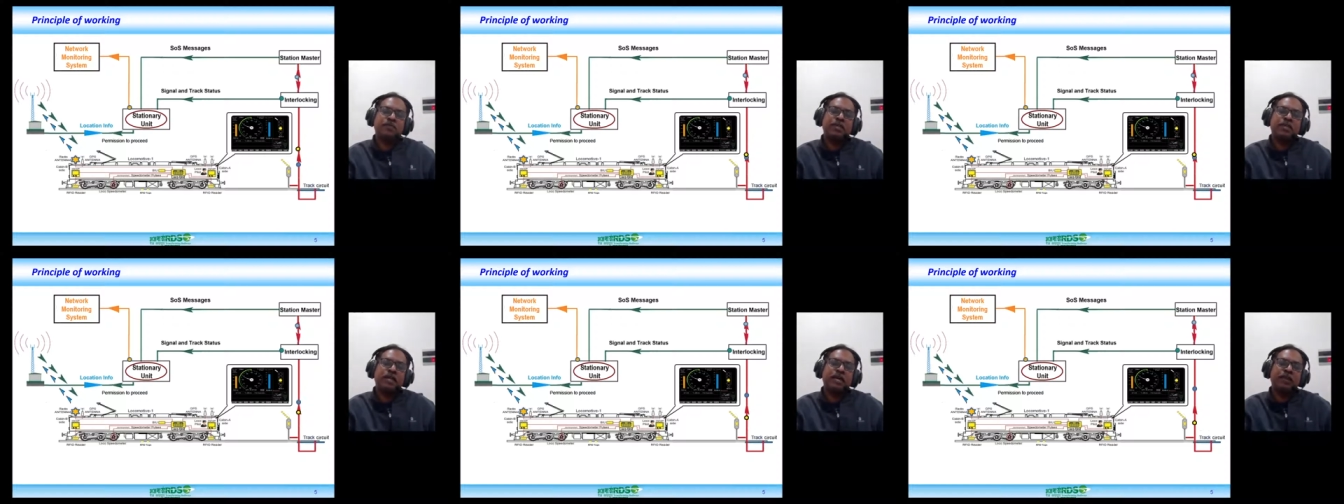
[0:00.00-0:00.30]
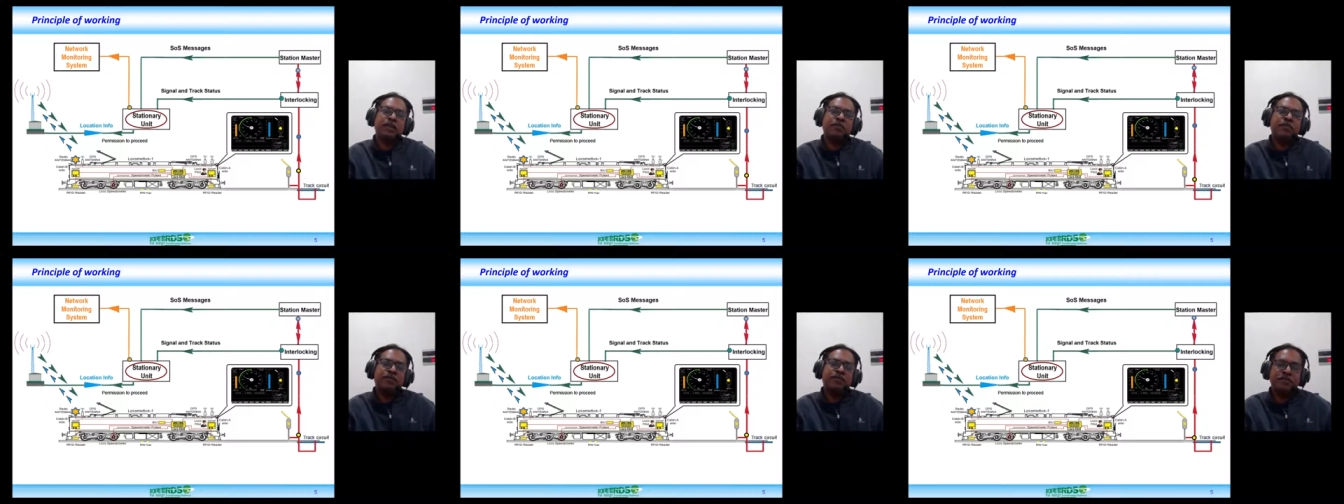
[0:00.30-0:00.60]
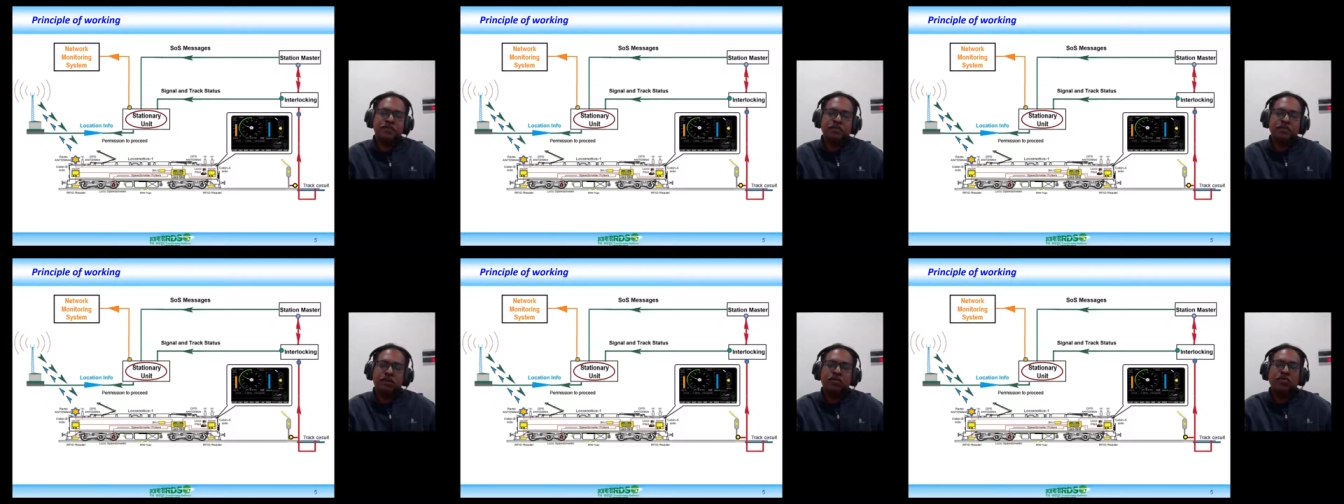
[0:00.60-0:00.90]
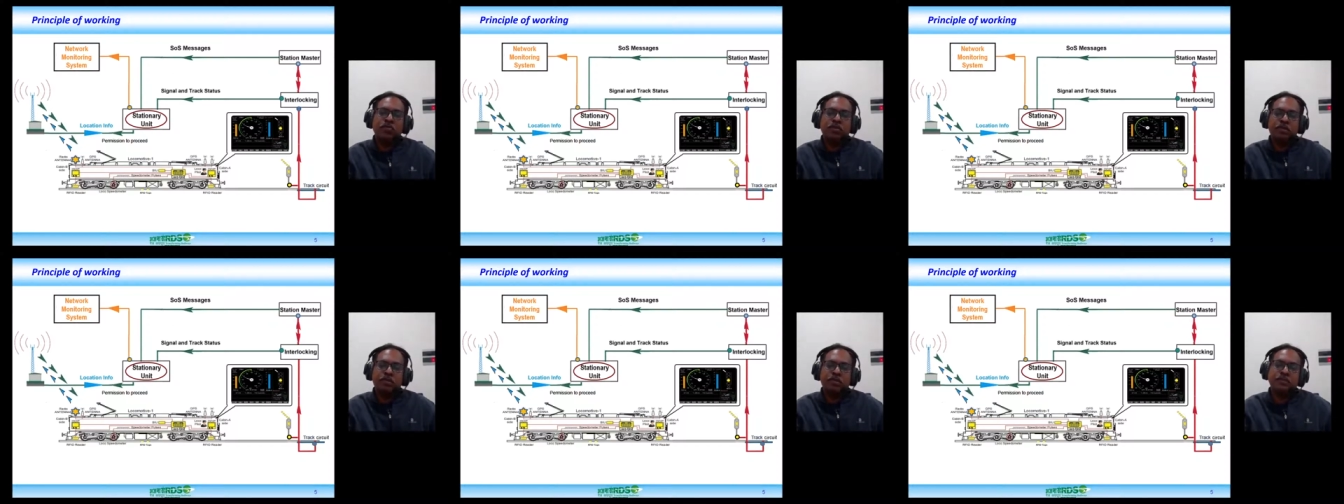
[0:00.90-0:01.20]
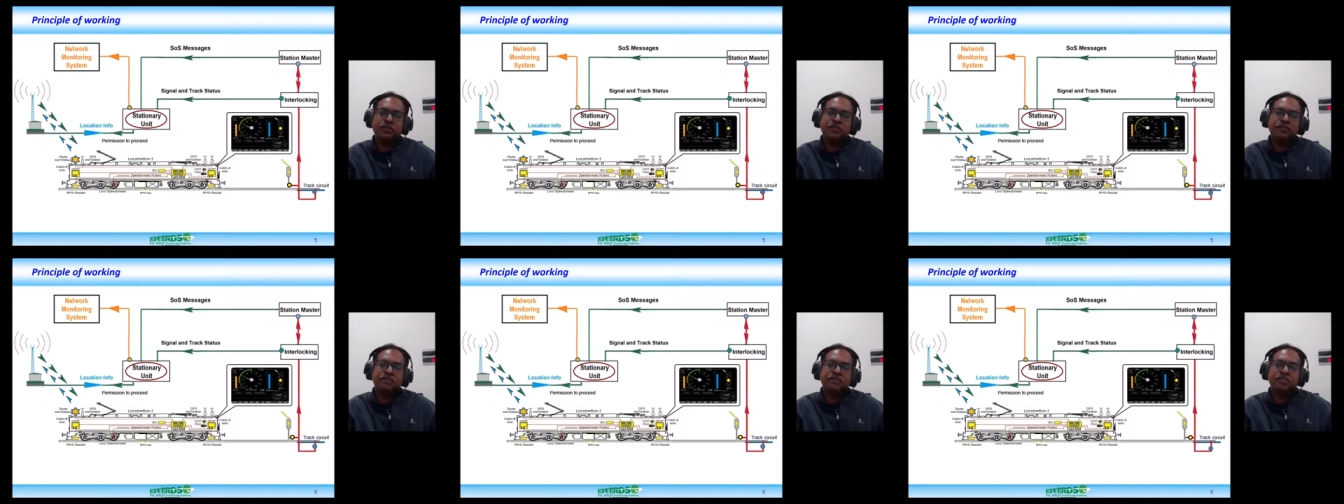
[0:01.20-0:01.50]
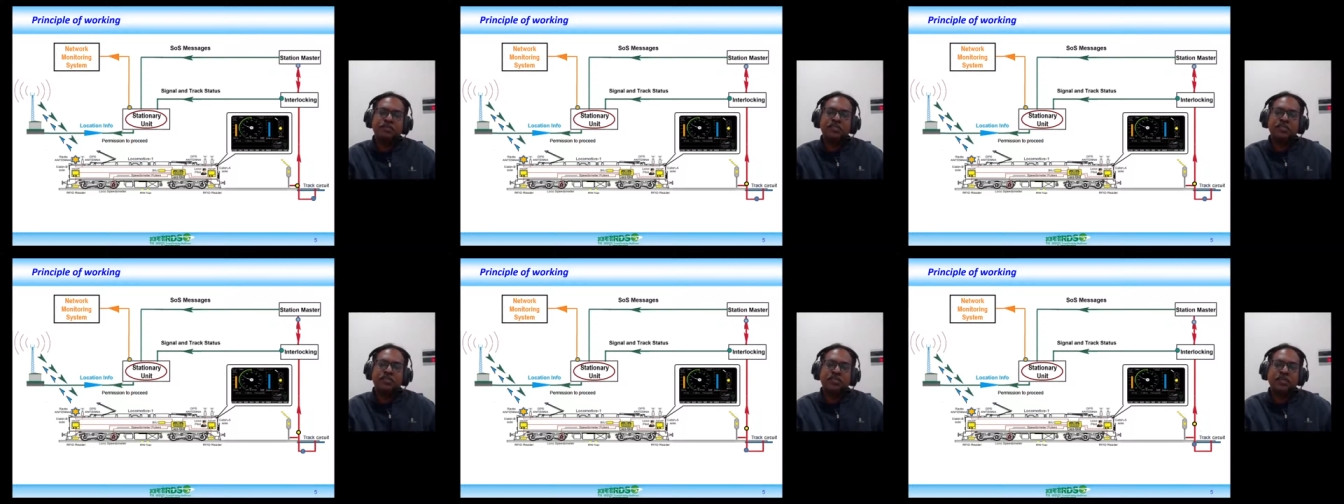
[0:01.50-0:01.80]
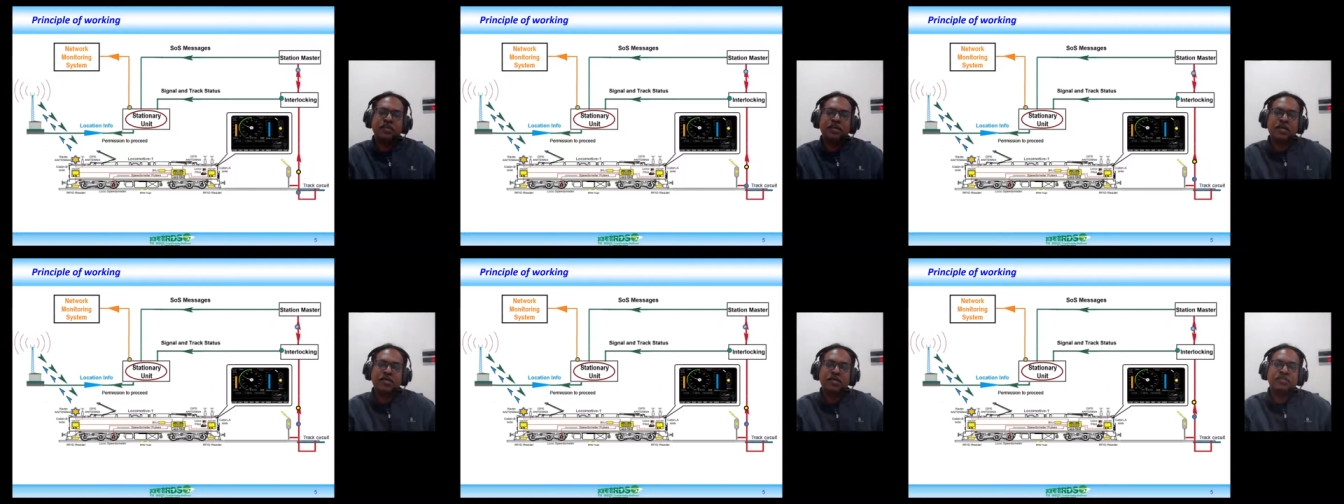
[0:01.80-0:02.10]
with the help of interlocking. This is
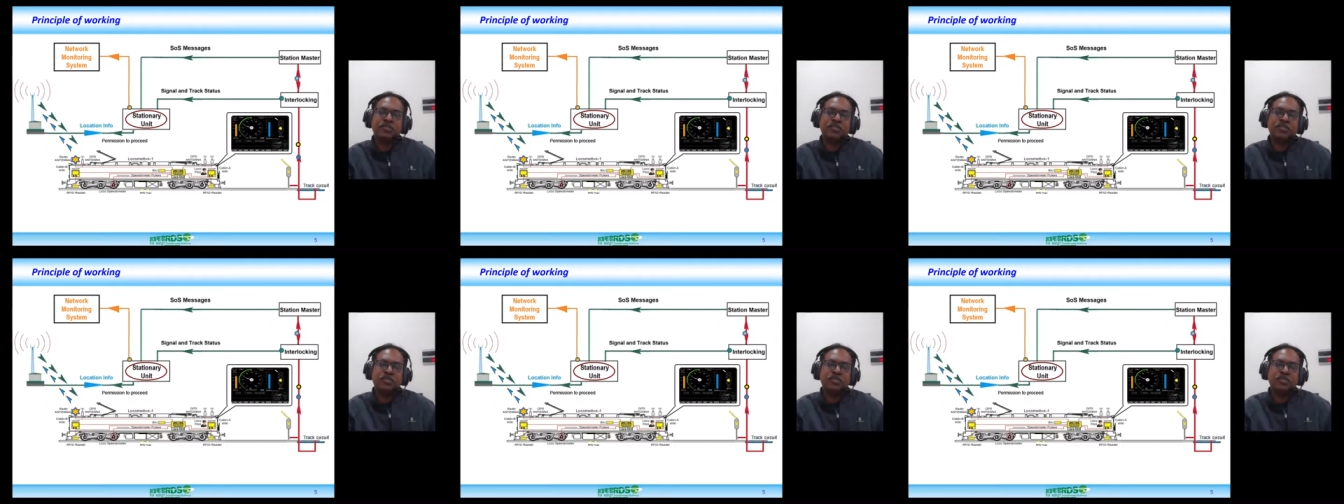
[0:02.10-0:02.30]
the current